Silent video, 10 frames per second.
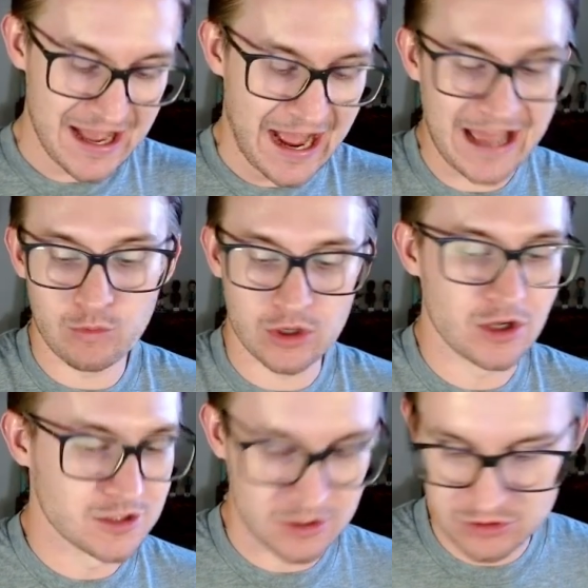I would
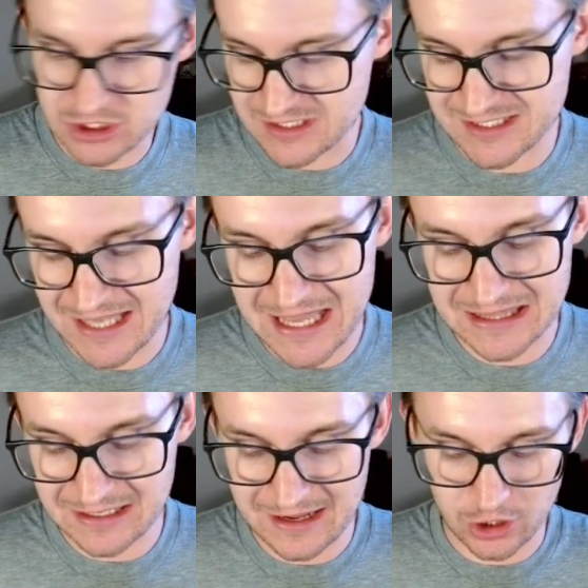also just say
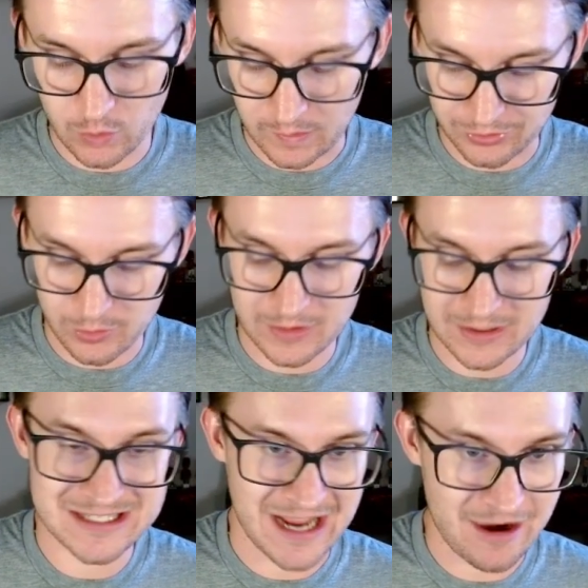that going through an
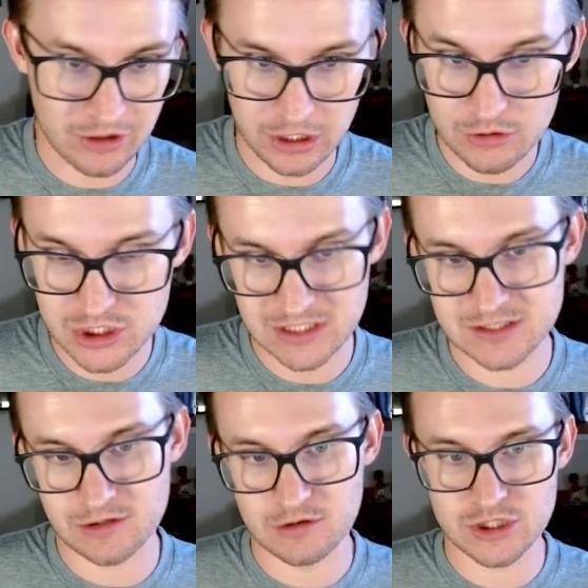entire coaching
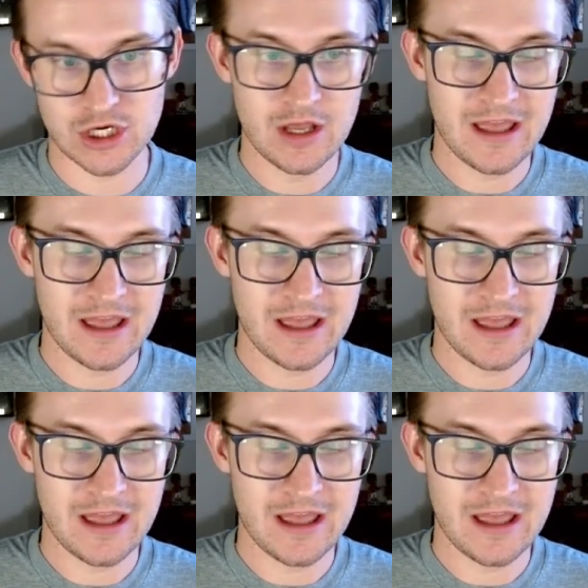search,